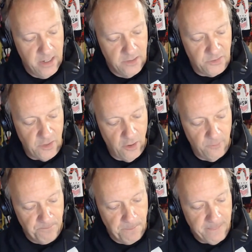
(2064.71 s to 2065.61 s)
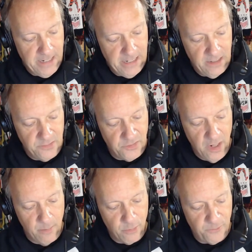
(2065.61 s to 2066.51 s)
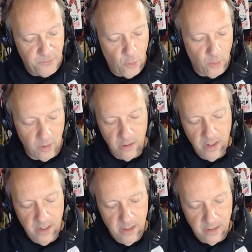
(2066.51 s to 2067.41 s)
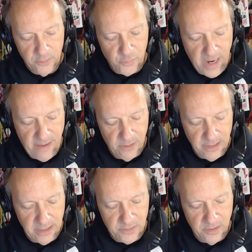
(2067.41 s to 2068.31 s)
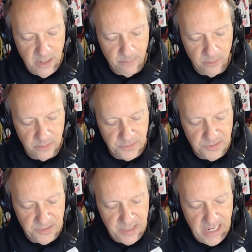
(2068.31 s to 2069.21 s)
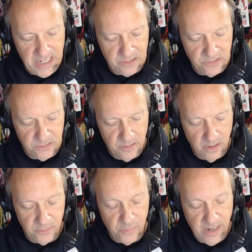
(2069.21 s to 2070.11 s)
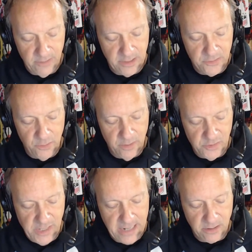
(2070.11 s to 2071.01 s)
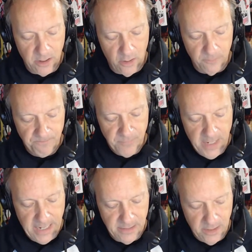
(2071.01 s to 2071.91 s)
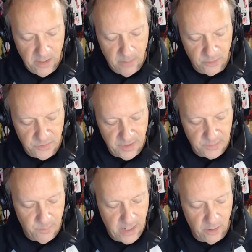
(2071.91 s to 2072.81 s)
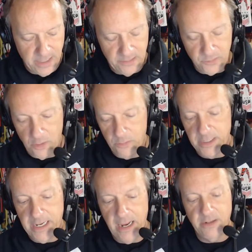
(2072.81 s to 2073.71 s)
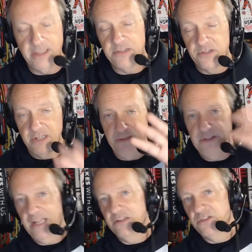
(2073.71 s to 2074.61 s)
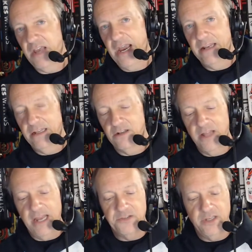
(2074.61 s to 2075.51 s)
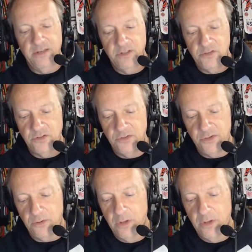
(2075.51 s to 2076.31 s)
So it is number 4 traveling to number 6, or traveling to Chatco, and then number 6 Metter gets Irwin County. That's the left-hand side in Class A Division II.